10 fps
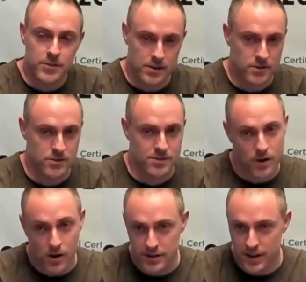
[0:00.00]
is
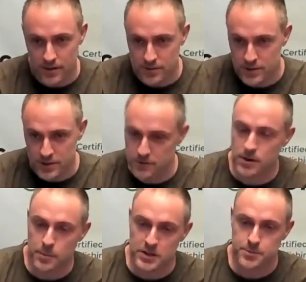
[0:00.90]
calling out to a
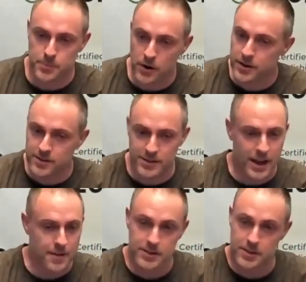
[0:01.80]
bunch of parties and
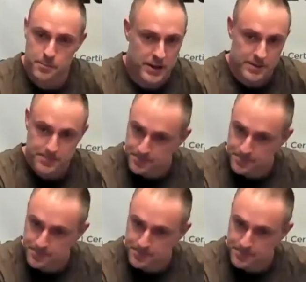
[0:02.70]
having them bid,